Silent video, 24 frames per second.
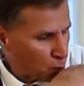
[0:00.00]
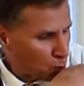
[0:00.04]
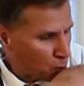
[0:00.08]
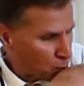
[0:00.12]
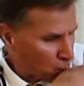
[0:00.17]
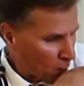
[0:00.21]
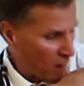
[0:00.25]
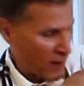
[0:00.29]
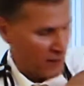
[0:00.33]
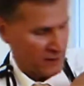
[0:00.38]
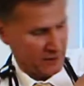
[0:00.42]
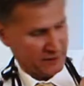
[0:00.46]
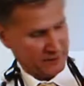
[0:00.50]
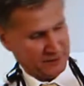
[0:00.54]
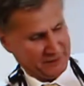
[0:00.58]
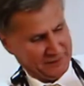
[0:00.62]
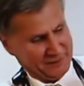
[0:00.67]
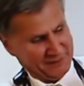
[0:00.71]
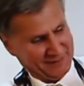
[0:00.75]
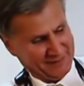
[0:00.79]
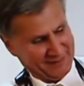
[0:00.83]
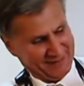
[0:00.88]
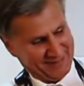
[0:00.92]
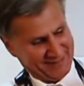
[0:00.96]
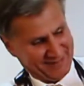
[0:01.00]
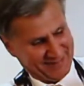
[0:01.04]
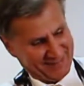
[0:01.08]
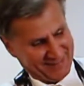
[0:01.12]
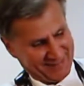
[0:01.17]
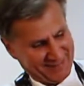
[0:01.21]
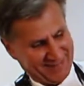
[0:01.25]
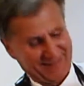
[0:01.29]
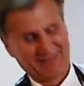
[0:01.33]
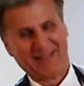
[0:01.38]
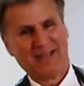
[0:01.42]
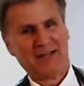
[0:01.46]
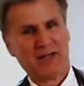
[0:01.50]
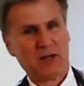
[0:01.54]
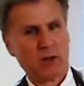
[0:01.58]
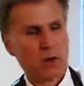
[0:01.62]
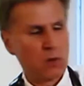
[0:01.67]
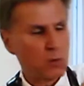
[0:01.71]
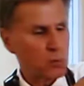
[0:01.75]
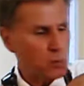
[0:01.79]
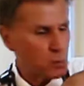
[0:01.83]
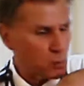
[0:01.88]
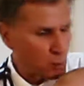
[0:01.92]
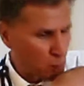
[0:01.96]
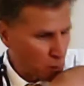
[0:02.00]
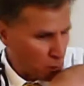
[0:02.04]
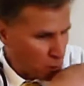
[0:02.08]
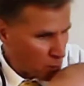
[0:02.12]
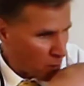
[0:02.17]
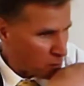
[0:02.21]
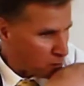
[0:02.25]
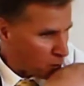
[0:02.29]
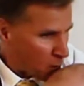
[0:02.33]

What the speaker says: Gregory Yannick says this particular